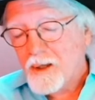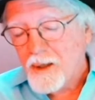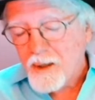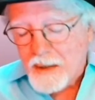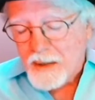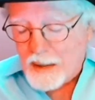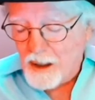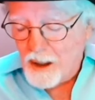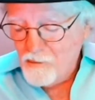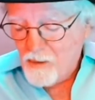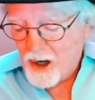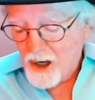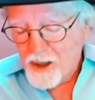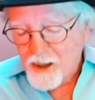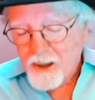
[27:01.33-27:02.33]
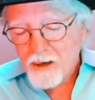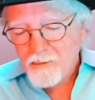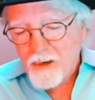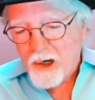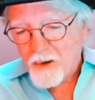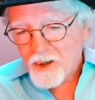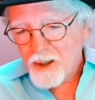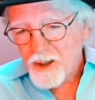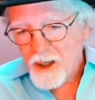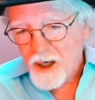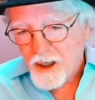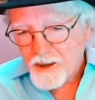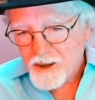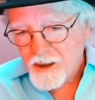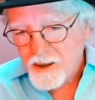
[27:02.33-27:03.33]
written by Kamau
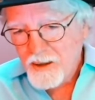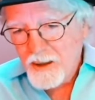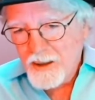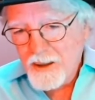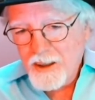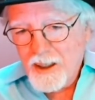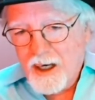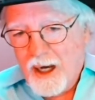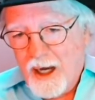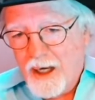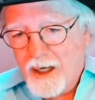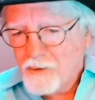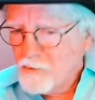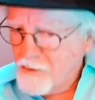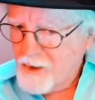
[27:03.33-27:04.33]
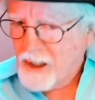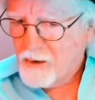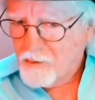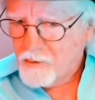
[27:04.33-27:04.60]
Kenyatta. And